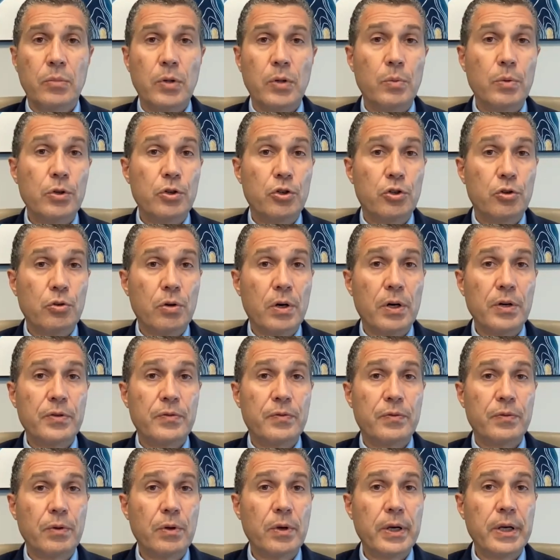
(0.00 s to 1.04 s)
But with
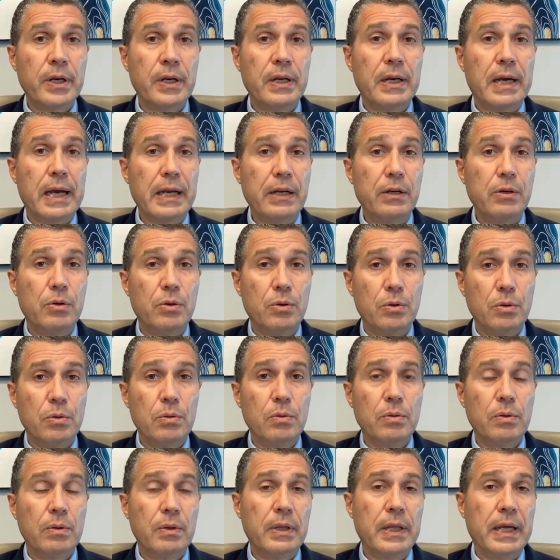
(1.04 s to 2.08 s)
George Floyd, I
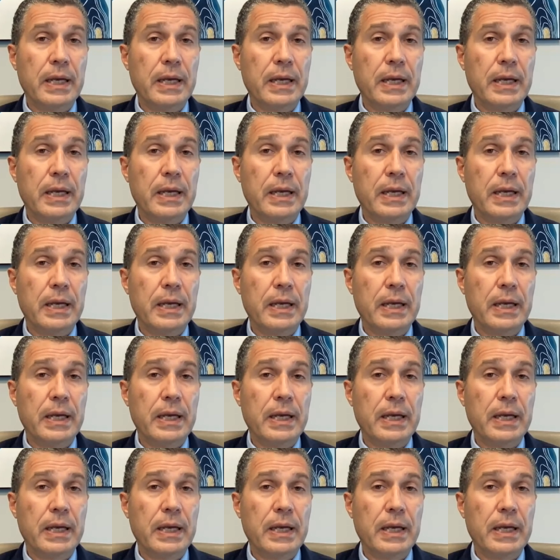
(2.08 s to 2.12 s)
knew